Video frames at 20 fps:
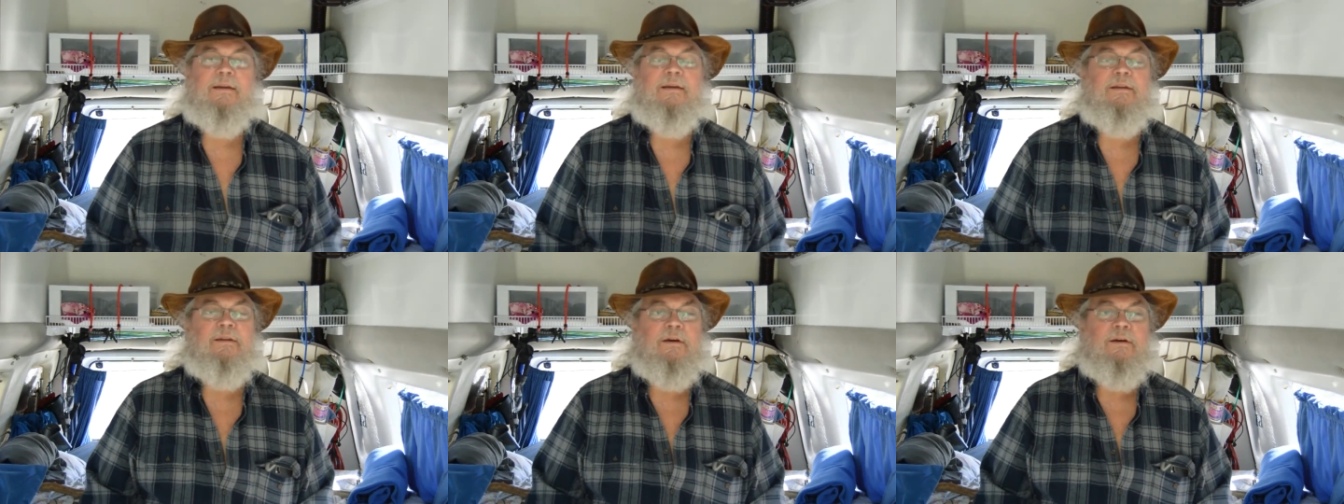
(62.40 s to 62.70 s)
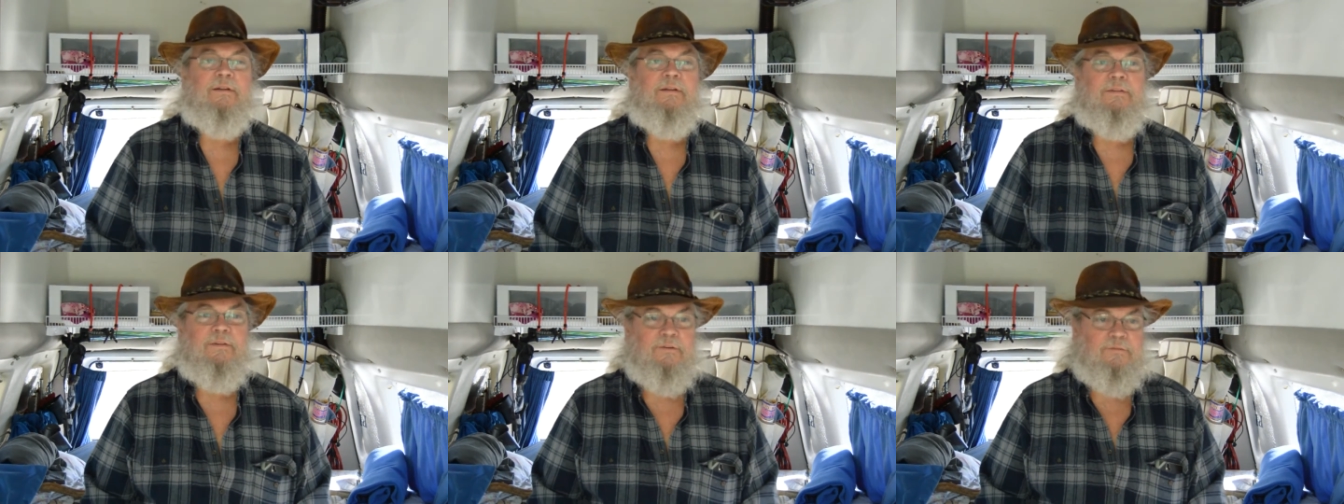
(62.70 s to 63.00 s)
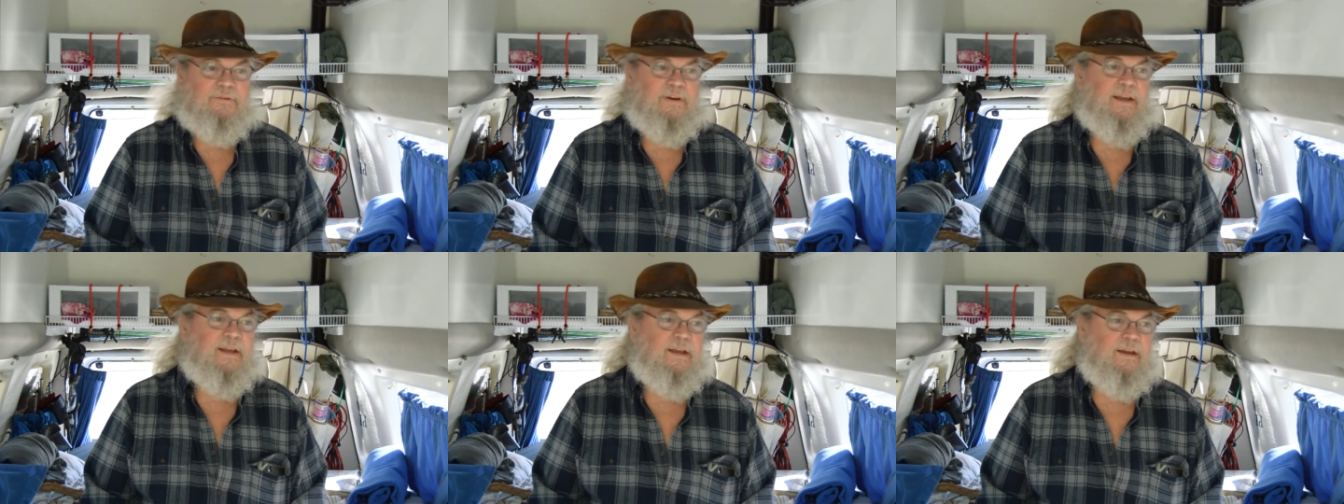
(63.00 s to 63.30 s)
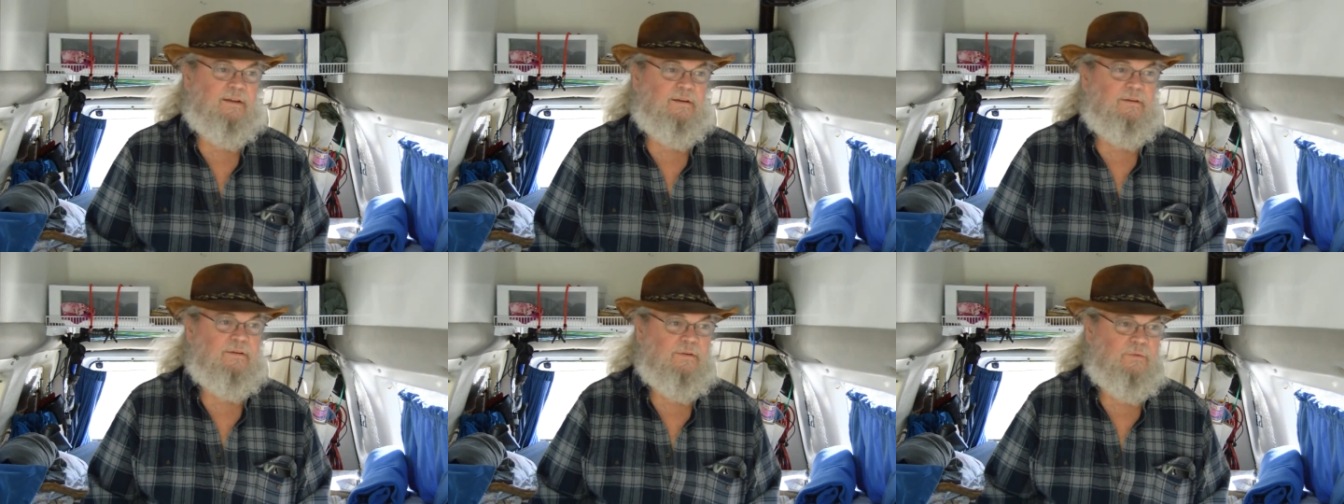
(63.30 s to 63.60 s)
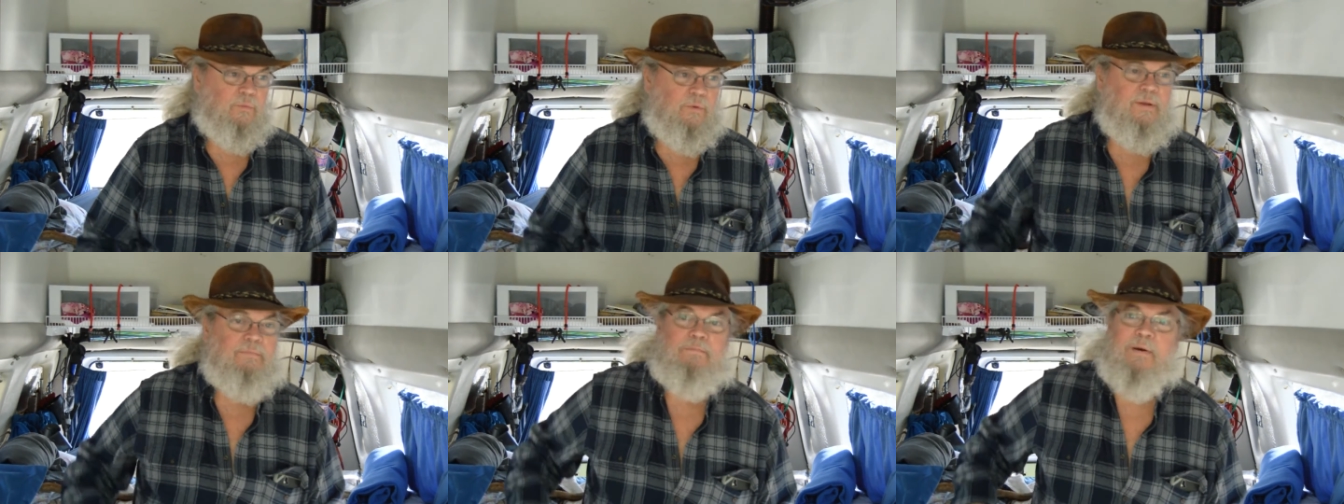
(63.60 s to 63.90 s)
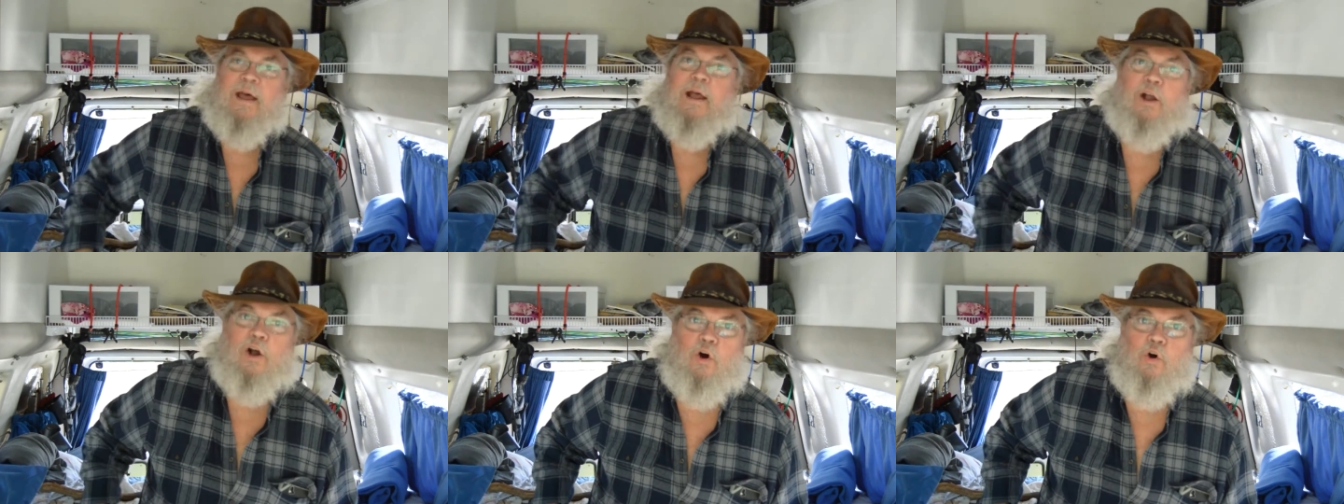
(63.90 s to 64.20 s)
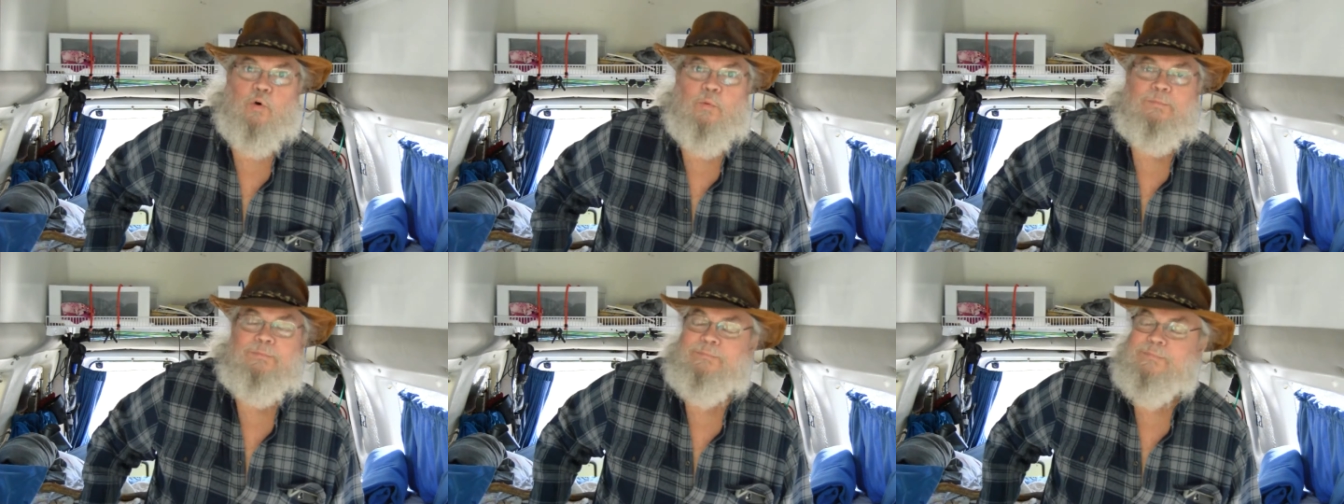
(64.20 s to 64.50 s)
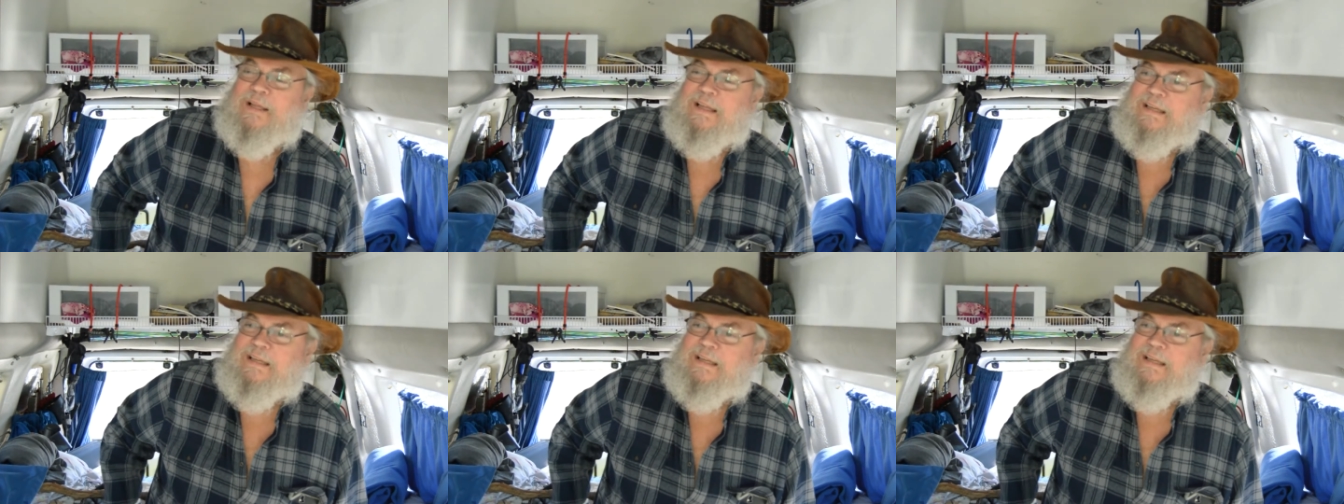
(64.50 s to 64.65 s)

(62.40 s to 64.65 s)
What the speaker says: in the van, went back home.